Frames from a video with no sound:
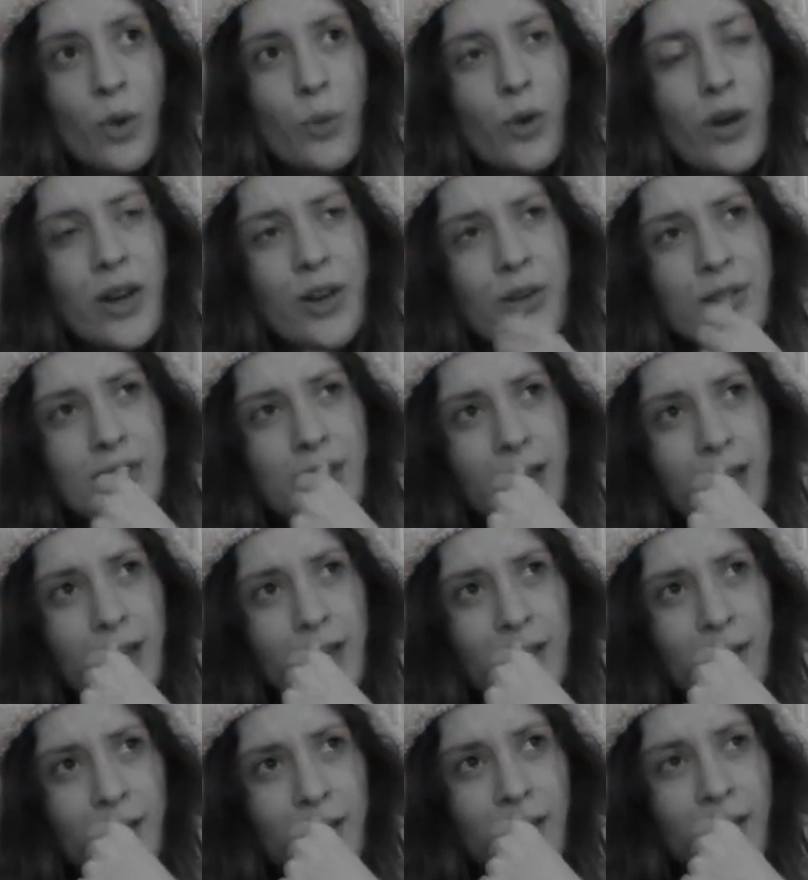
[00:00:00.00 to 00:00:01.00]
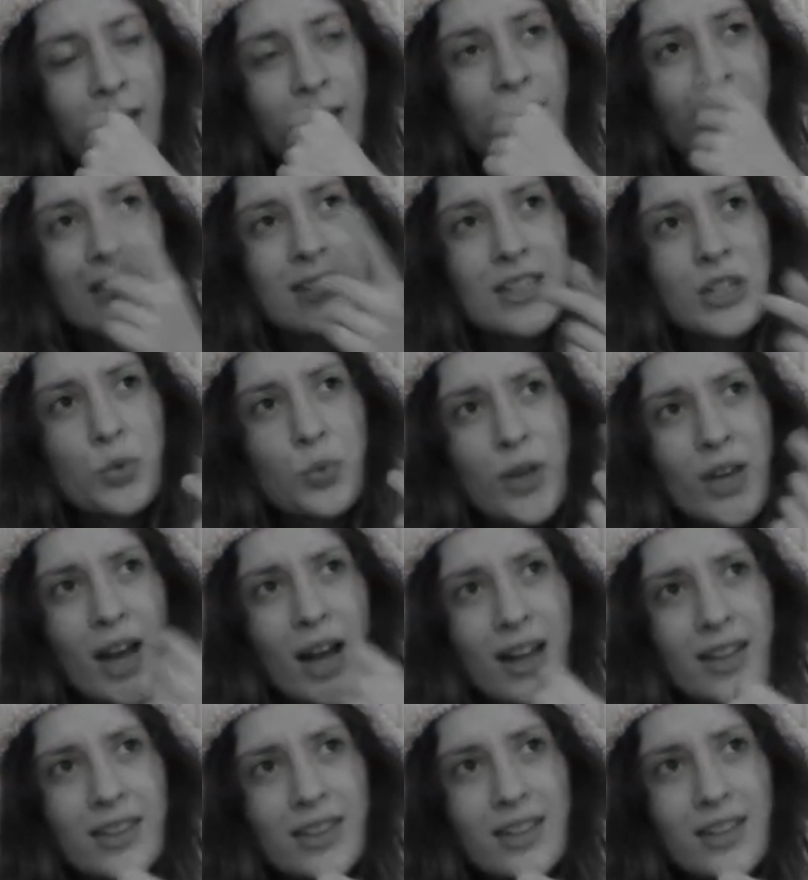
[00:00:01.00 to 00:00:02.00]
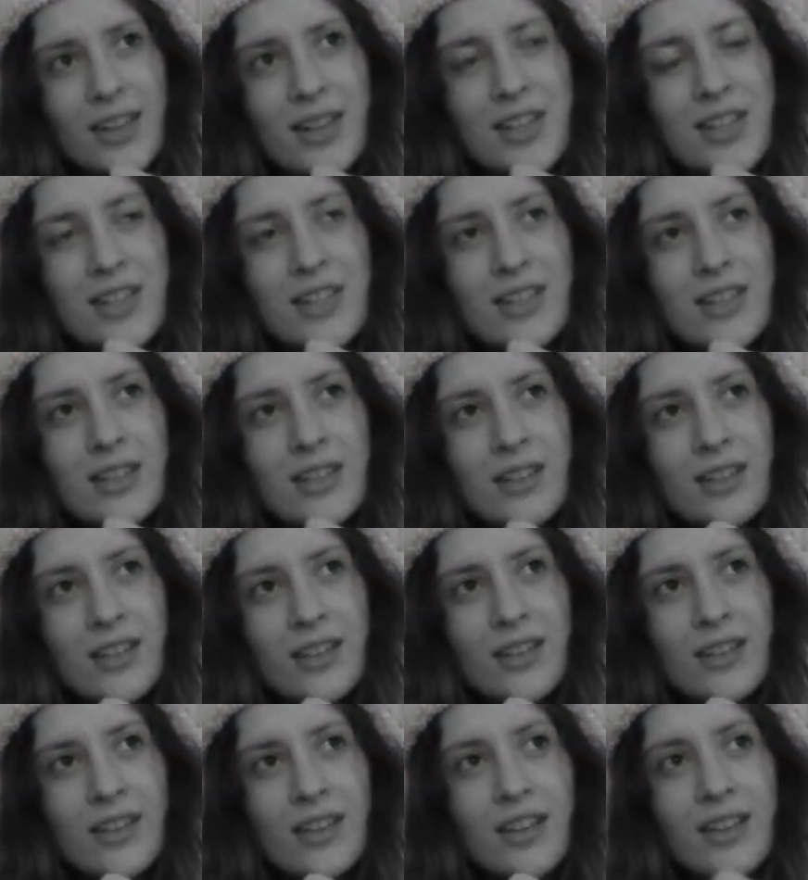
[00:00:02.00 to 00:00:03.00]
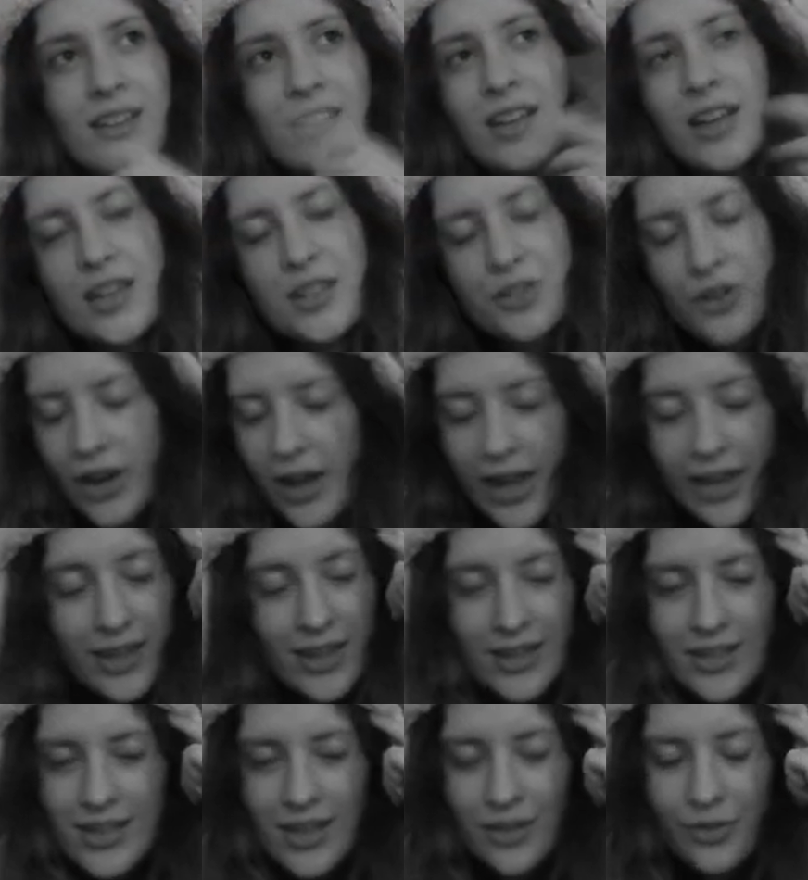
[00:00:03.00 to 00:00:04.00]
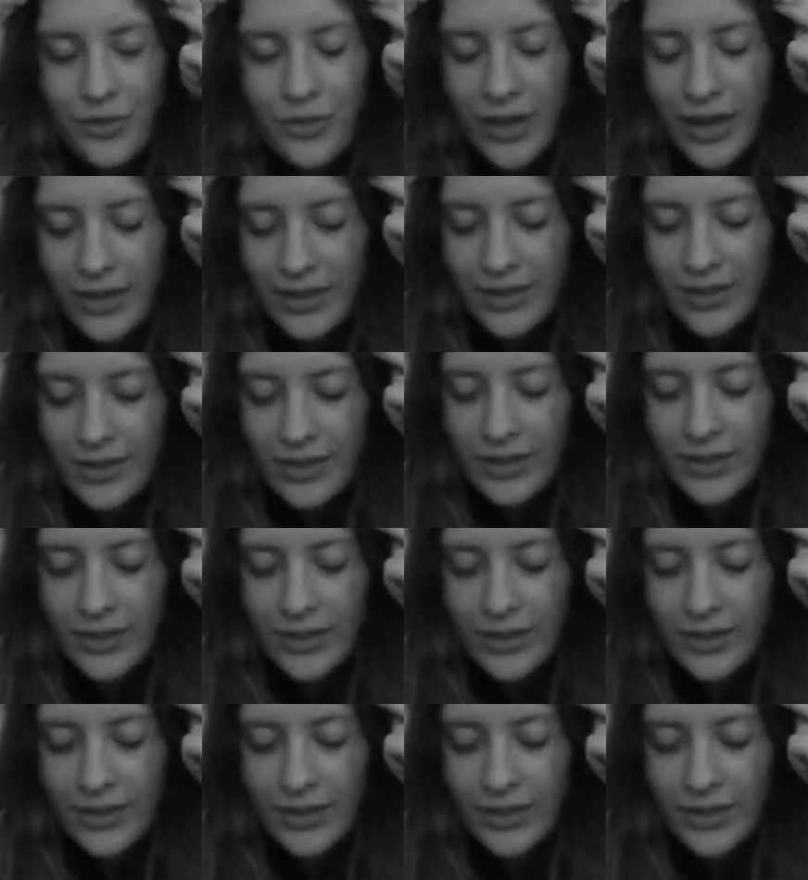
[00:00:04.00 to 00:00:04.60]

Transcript: What are you saying? Did we hug the elections? Nice try, I can't tell you that.